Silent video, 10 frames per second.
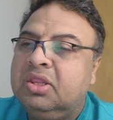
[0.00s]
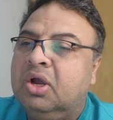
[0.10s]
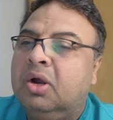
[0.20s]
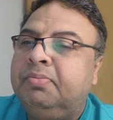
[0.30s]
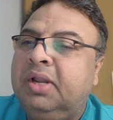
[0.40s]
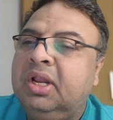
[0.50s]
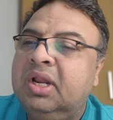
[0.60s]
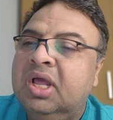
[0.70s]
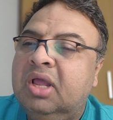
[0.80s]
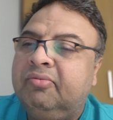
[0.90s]
the optic
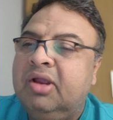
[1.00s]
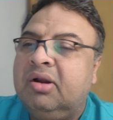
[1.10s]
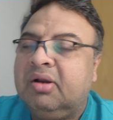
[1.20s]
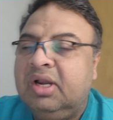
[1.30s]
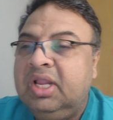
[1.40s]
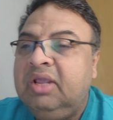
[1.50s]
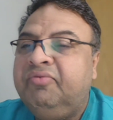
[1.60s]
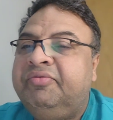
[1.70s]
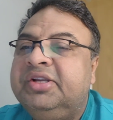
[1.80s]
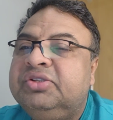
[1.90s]
nerve and
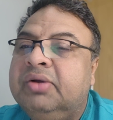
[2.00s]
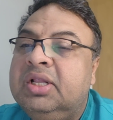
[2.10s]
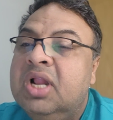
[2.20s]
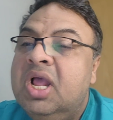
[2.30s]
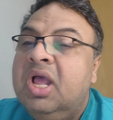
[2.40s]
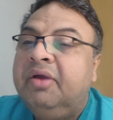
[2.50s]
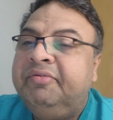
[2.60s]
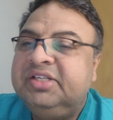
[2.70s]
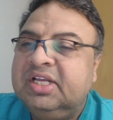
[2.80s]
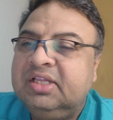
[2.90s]
relieve
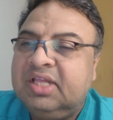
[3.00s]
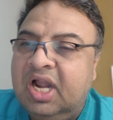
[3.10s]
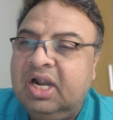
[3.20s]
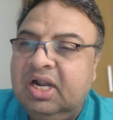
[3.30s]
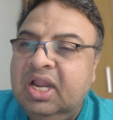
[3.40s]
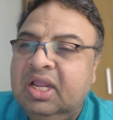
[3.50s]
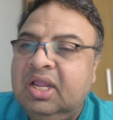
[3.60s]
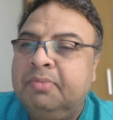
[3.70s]
vision-threatening